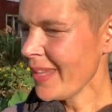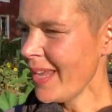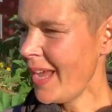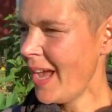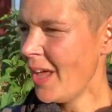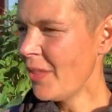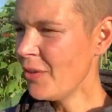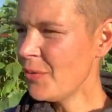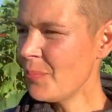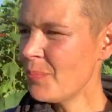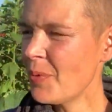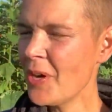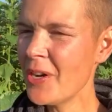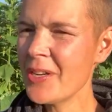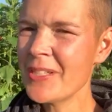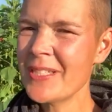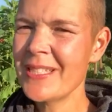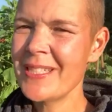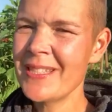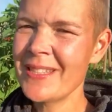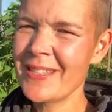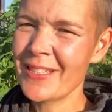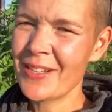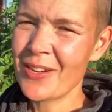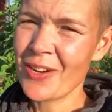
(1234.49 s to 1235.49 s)
other parts
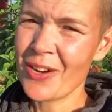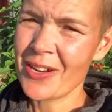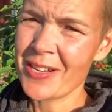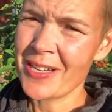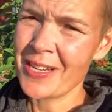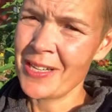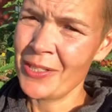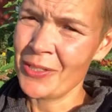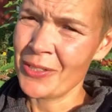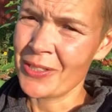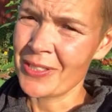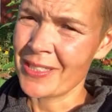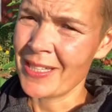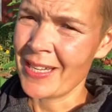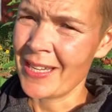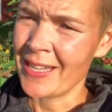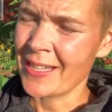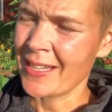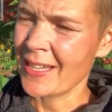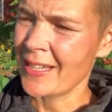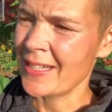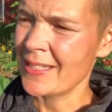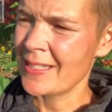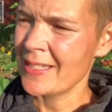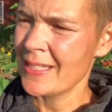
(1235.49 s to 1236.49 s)
in the garden looks
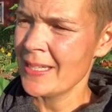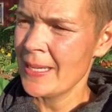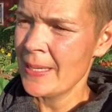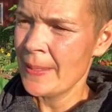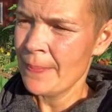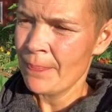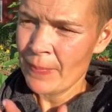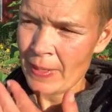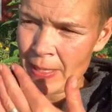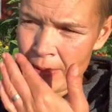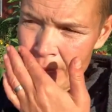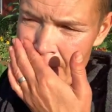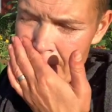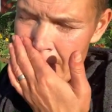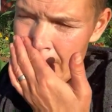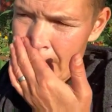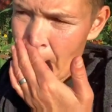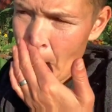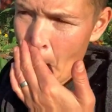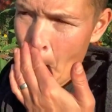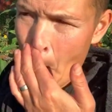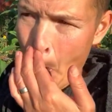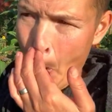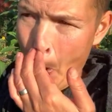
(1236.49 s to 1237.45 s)
like, and I think